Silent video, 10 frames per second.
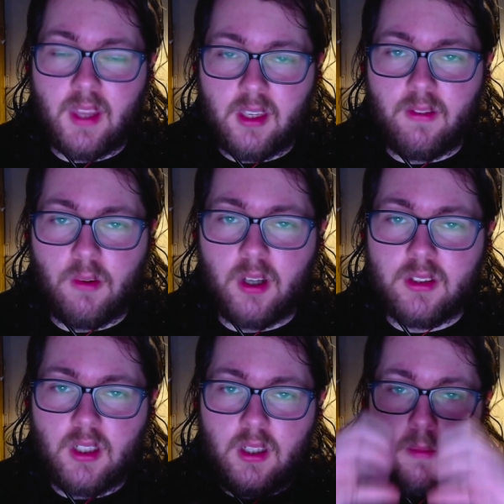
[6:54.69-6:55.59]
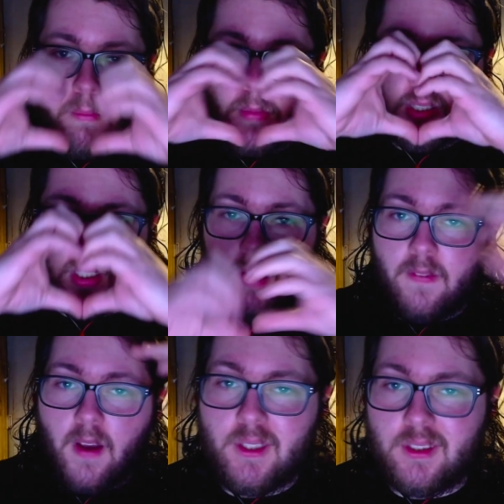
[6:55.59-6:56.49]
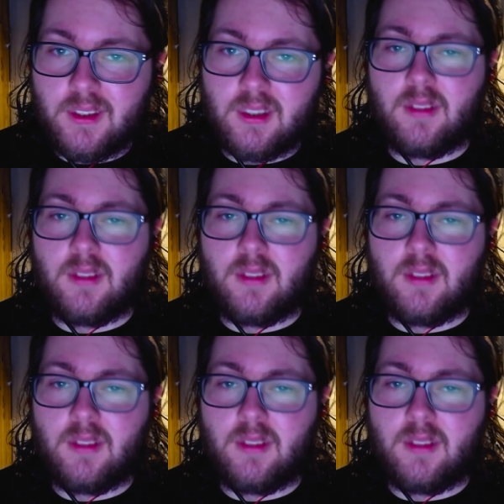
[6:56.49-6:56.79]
Thank you for watching. Much love. Peace.